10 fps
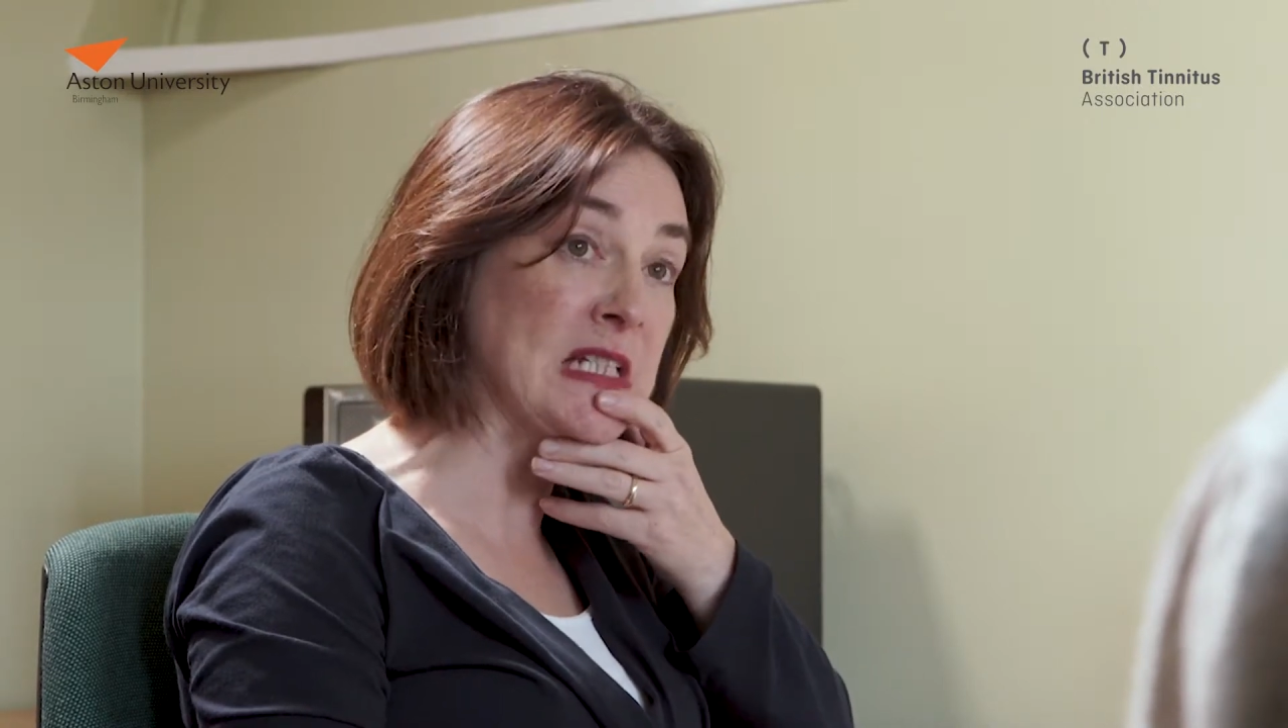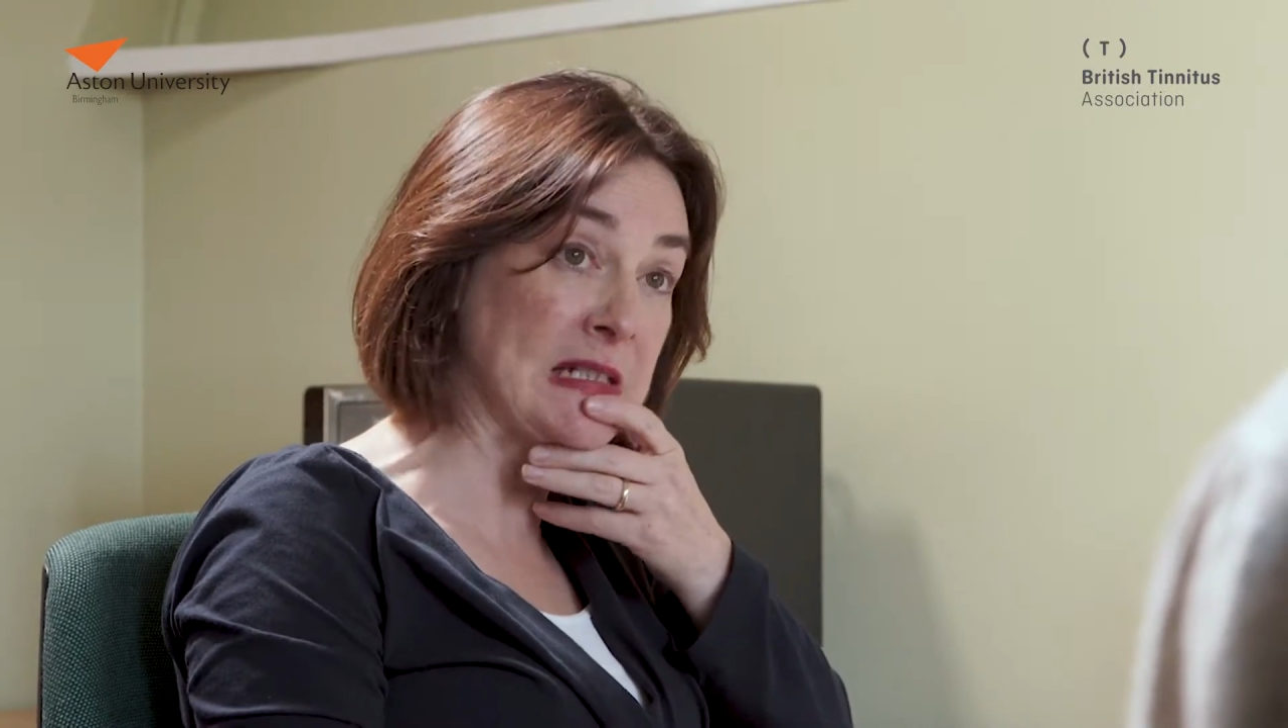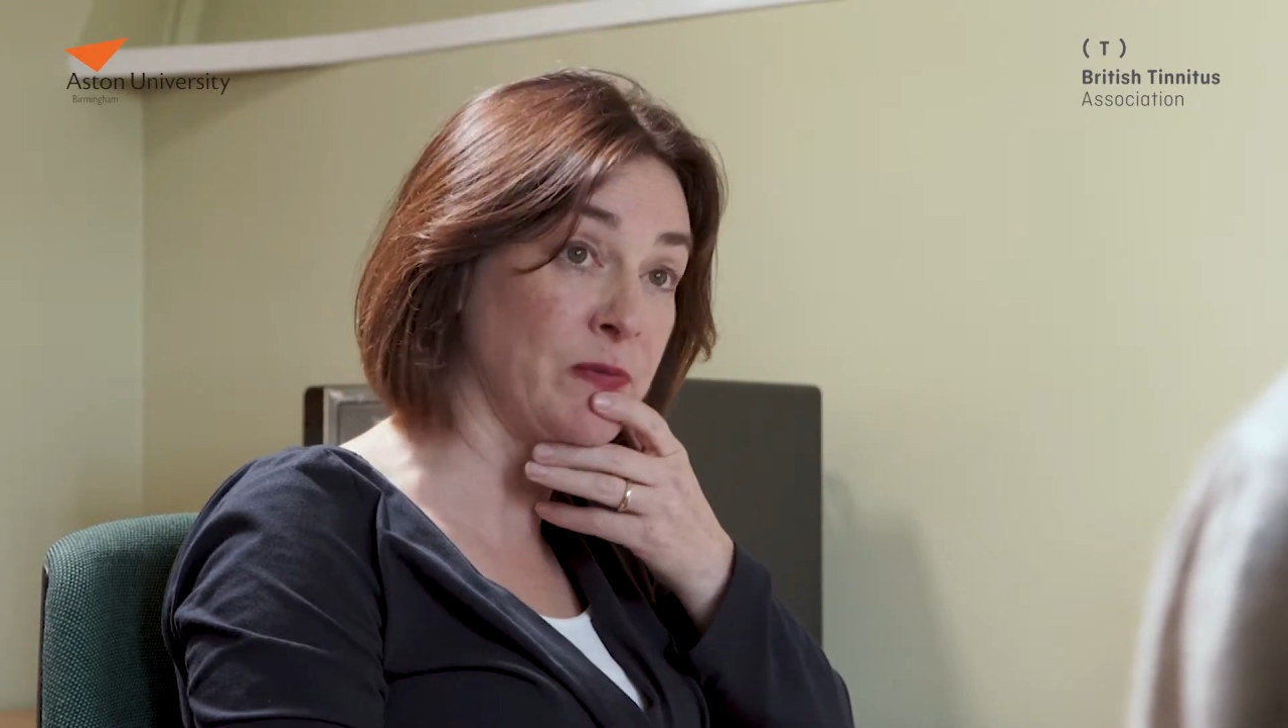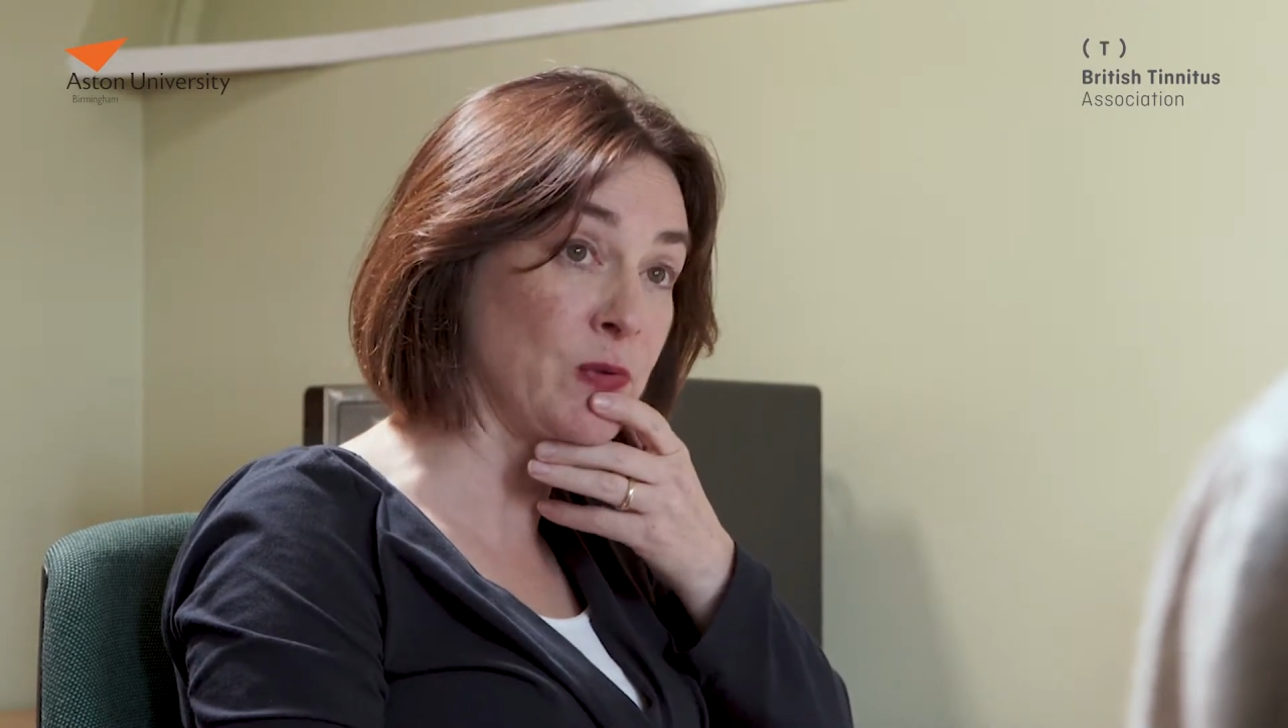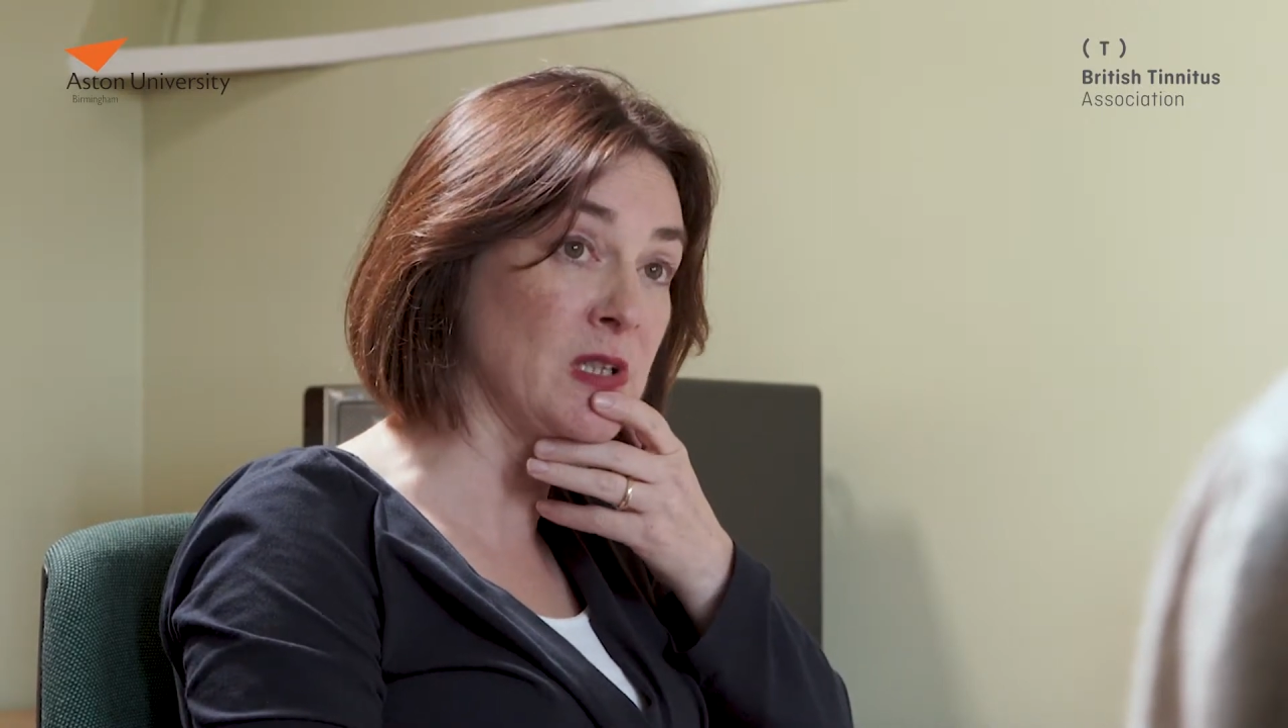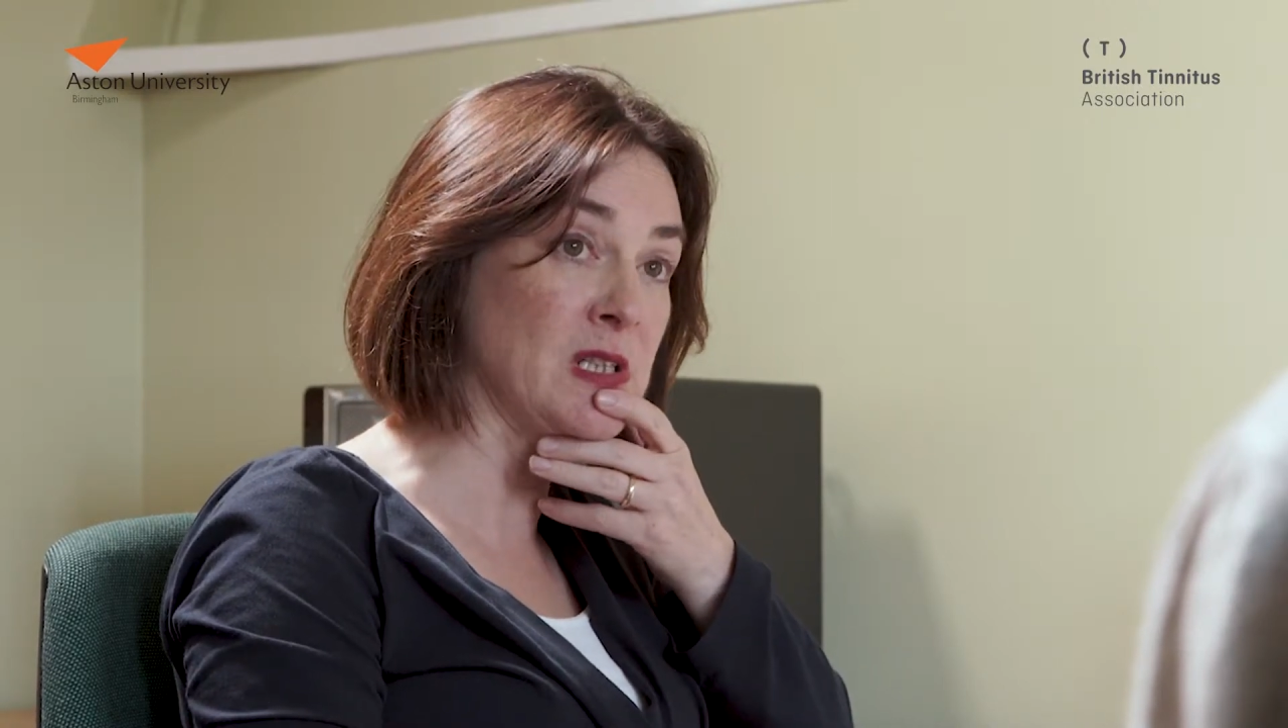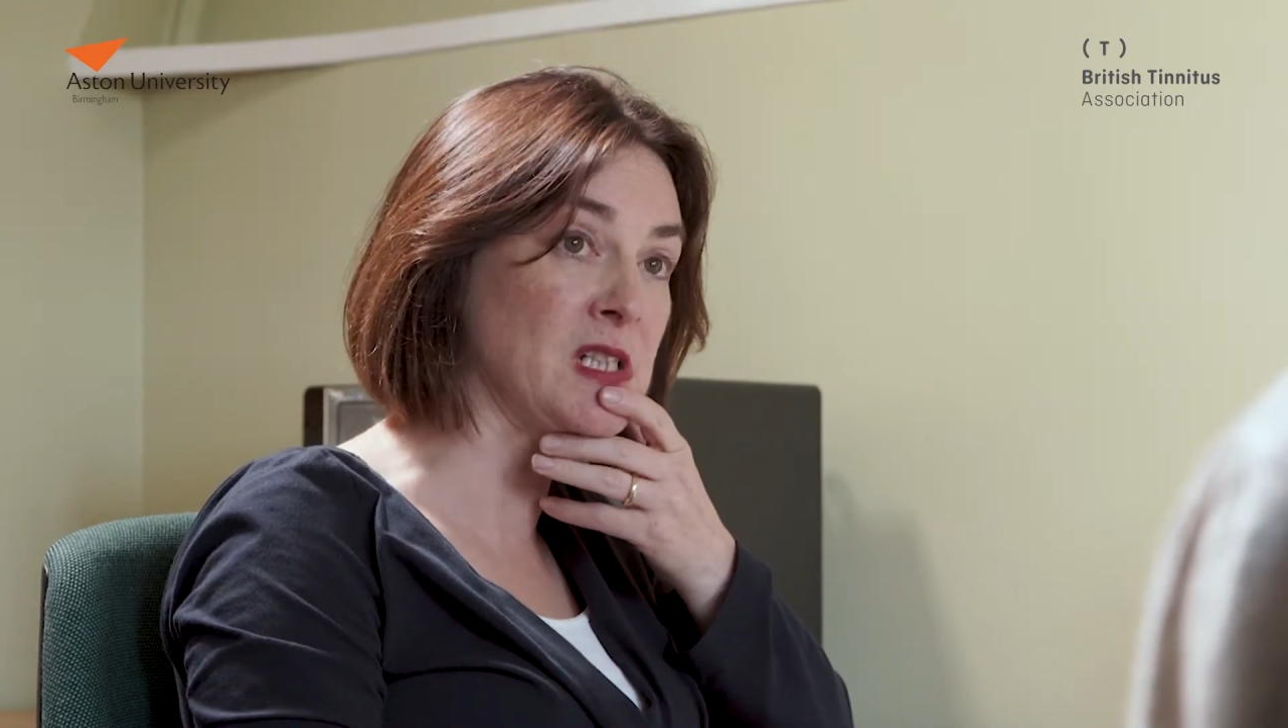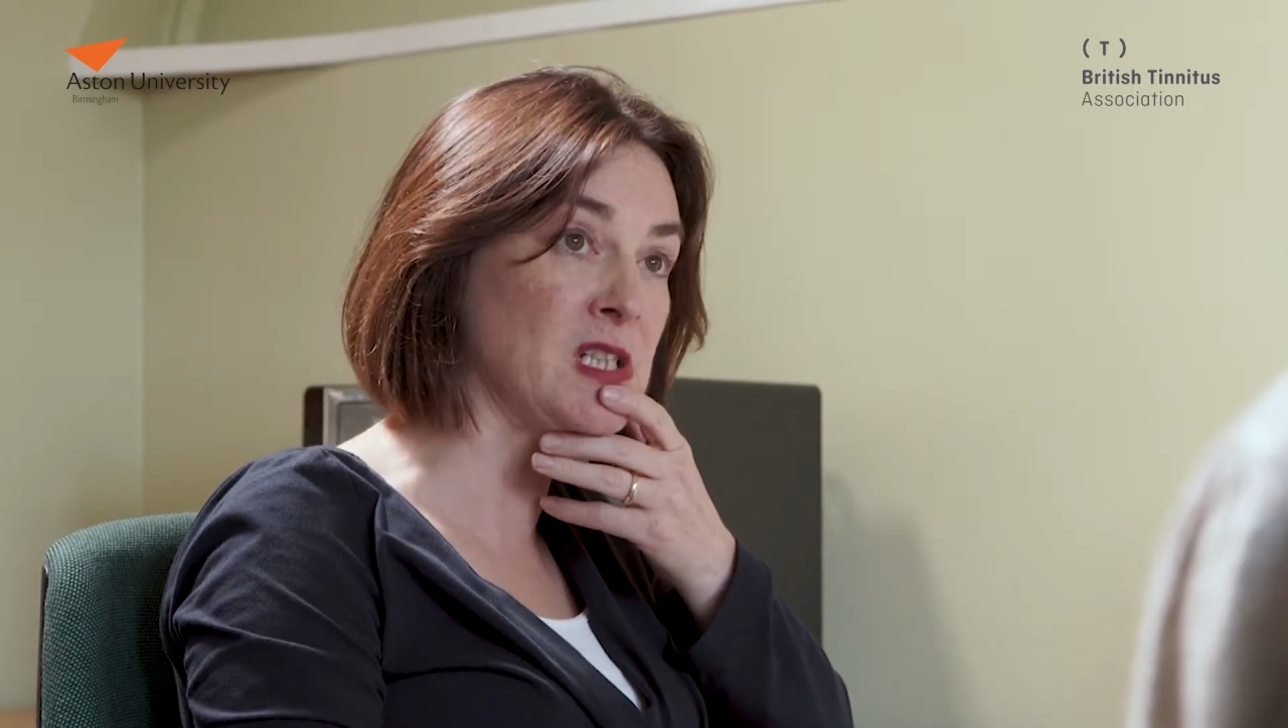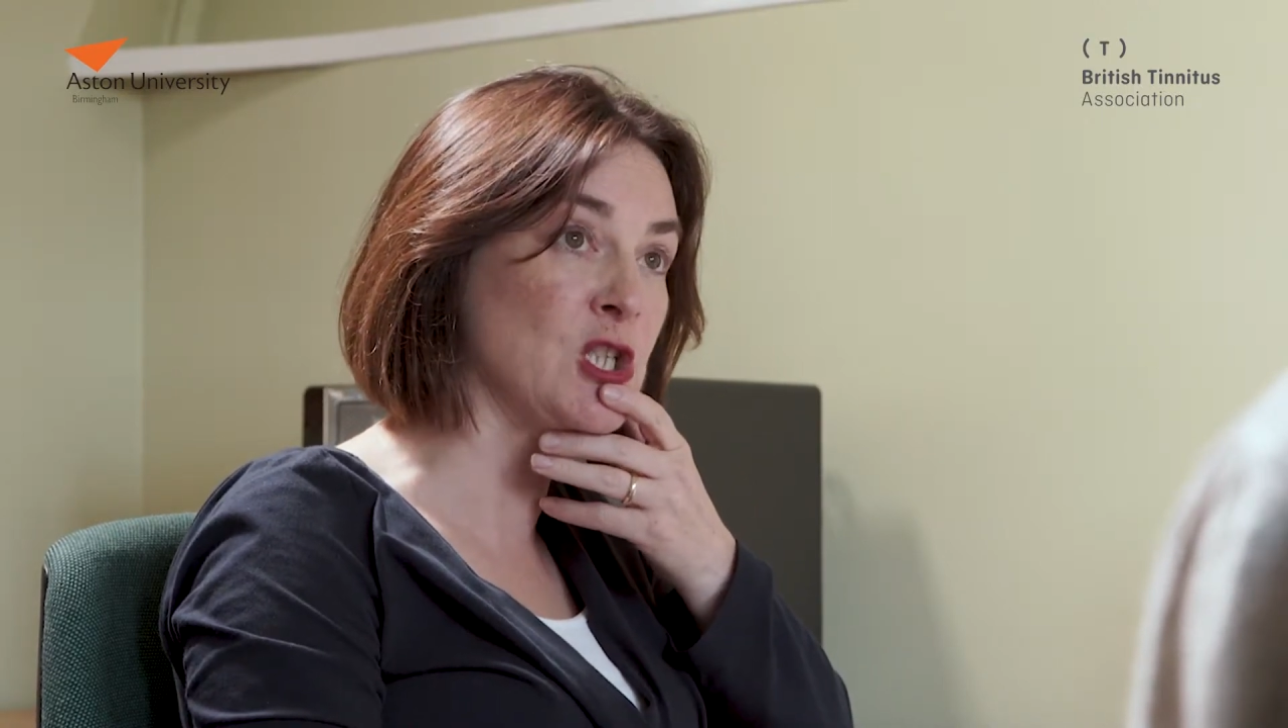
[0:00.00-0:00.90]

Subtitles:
difference